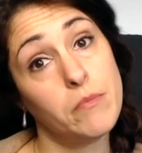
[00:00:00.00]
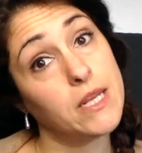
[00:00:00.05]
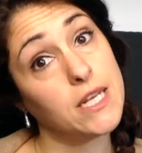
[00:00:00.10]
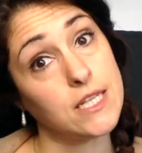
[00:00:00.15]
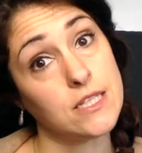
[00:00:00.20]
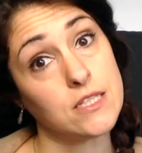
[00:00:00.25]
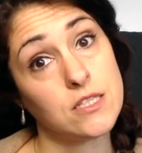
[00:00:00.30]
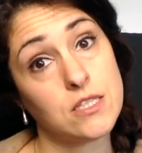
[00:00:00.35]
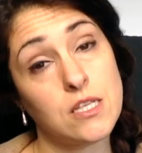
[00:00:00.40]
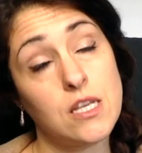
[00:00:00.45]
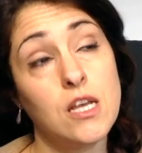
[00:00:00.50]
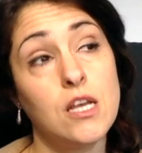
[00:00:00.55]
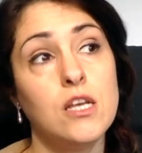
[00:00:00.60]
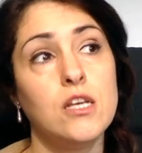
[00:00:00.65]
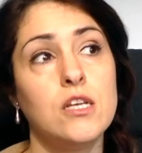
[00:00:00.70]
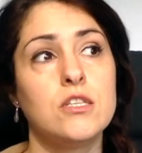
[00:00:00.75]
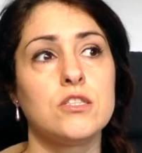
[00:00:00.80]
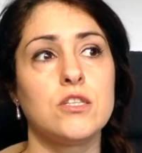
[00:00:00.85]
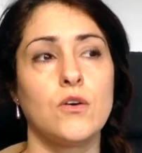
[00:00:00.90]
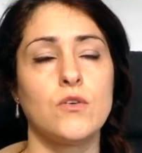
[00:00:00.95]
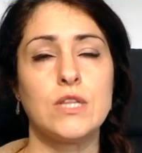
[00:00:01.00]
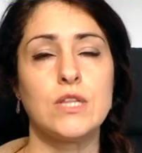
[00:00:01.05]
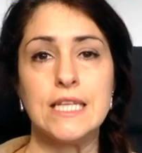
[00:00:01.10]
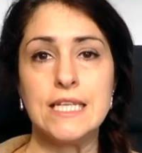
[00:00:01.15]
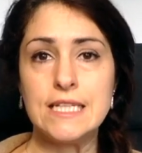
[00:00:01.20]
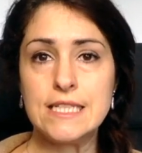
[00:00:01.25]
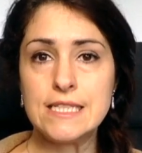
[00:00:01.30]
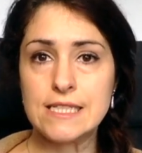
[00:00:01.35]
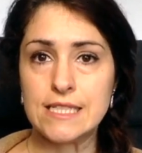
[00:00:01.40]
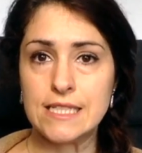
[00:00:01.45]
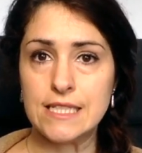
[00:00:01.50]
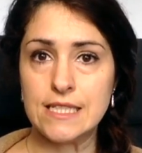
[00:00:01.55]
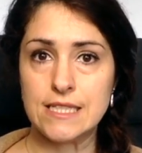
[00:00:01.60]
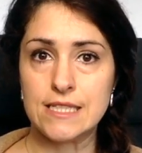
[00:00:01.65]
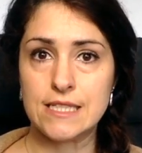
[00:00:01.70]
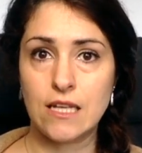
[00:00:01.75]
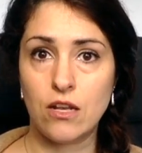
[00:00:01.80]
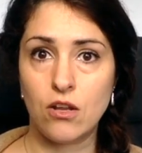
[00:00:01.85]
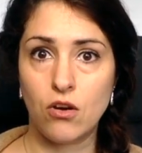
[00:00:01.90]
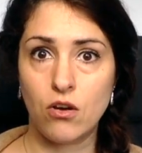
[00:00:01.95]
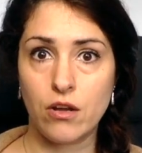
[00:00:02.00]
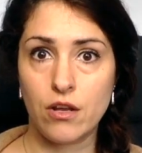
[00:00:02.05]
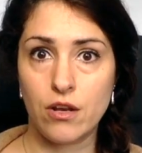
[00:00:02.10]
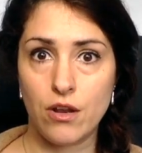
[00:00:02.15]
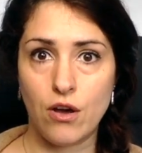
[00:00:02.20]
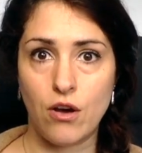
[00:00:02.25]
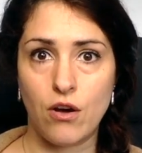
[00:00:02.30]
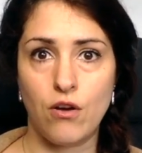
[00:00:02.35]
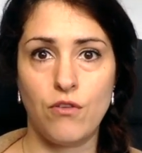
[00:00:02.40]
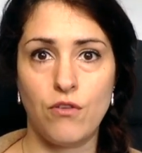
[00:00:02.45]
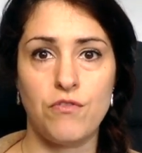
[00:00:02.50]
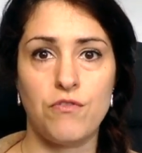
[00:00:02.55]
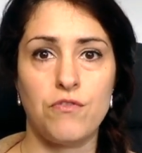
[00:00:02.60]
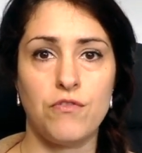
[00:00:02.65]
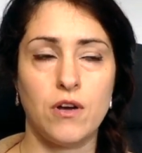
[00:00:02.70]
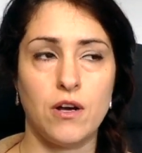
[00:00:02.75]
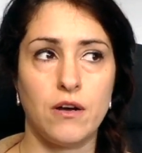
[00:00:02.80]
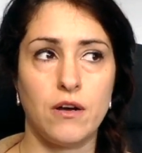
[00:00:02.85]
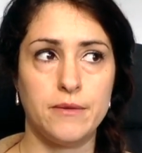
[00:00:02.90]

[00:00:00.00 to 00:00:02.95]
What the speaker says: minutes, so this is a long enough